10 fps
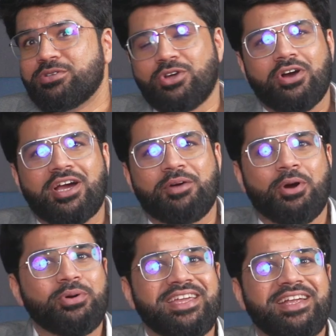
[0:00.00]
to talk
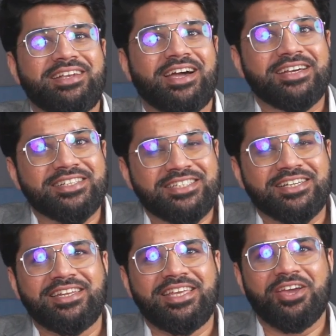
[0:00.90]
about the entire
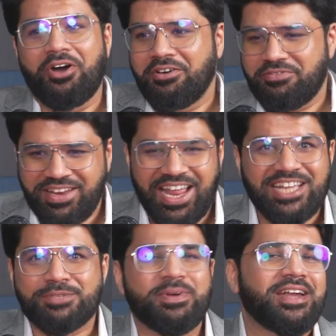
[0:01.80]
journey of an
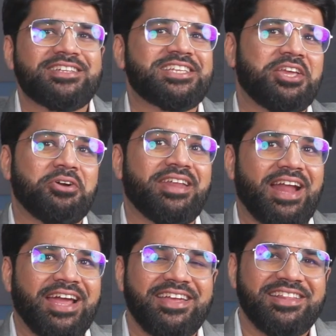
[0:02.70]
aspirant secured
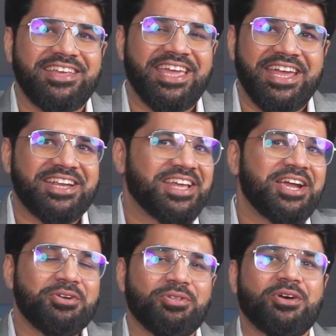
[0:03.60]
rank in the GATE
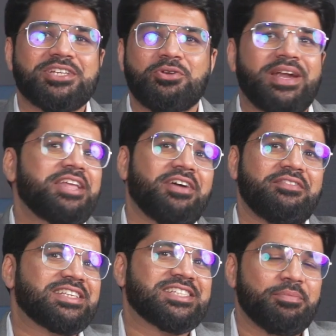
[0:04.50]
2025
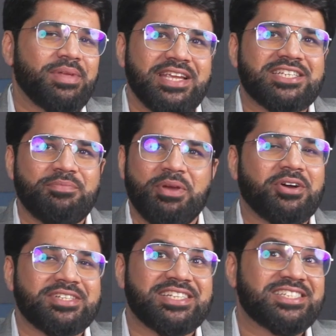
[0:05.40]
examination
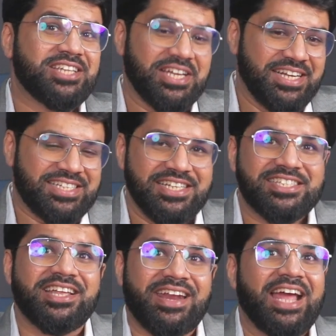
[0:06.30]
because it's the, it's, it's
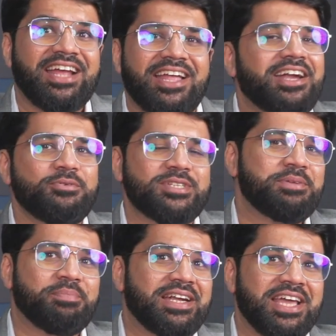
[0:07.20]
the rank that you see
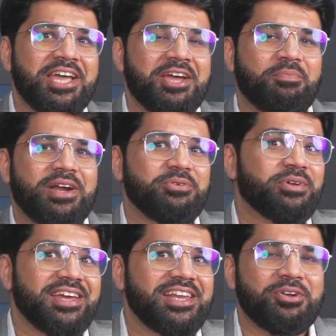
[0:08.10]
but but you
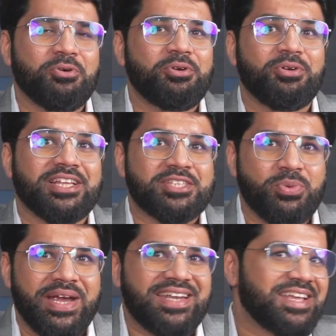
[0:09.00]
really don't know the
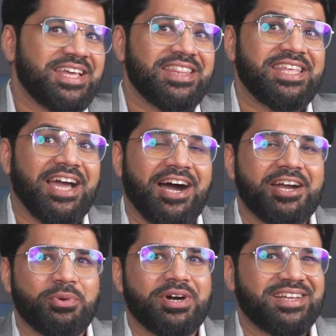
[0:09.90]
sweat, the
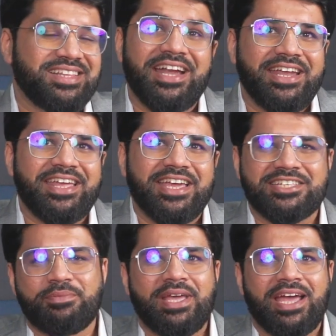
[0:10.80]
hard work, the
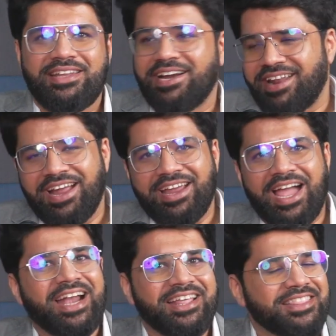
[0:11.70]
dedication behind that rank.
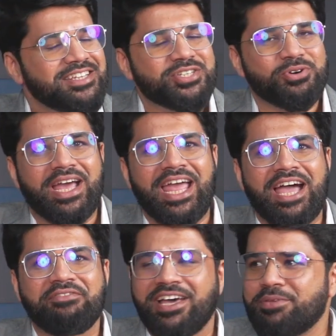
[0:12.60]
And in this show, I
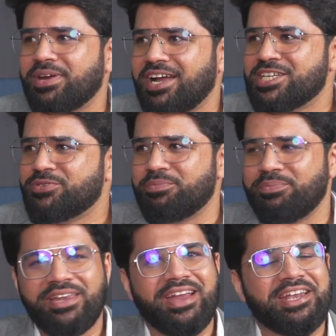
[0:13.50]
have Hari Prakash with
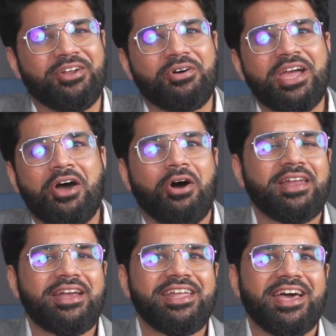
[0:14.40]
me right now,
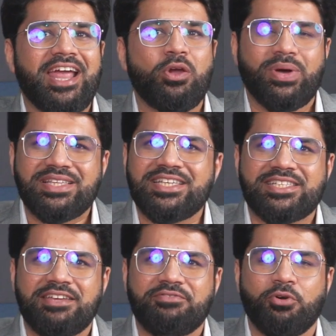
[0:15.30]
All India rank
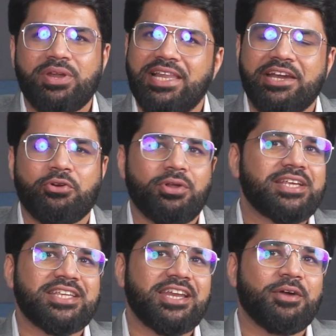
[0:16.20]
164 in
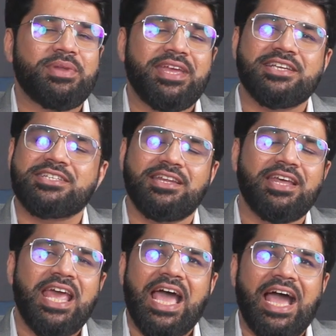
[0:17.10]
Electronics and Communication
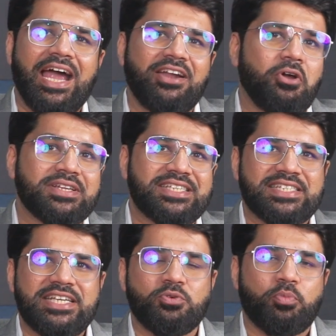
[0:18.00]
and got
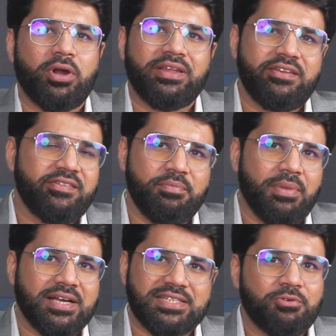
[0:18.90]
62.33
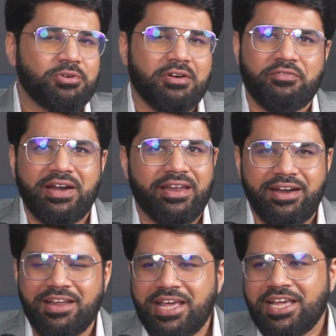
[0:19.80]
marks out of
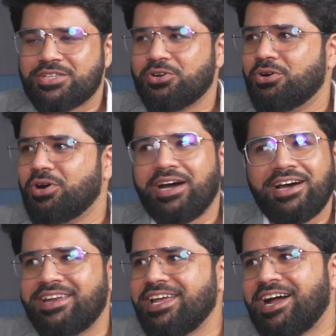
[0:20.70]
100. So
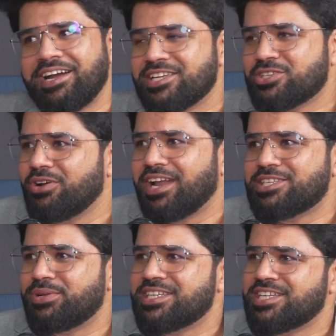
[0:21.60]
Hari, heartiest
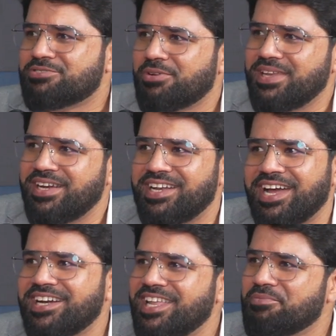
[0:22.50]
congratulations from the
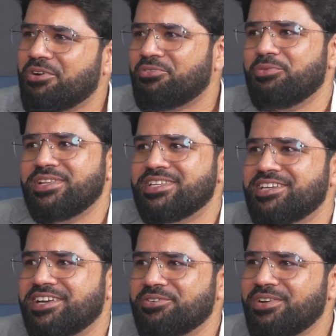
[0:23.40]
entire team of OHM
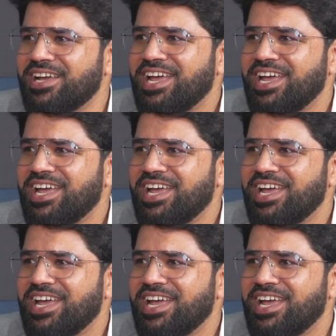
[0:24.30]
Institute.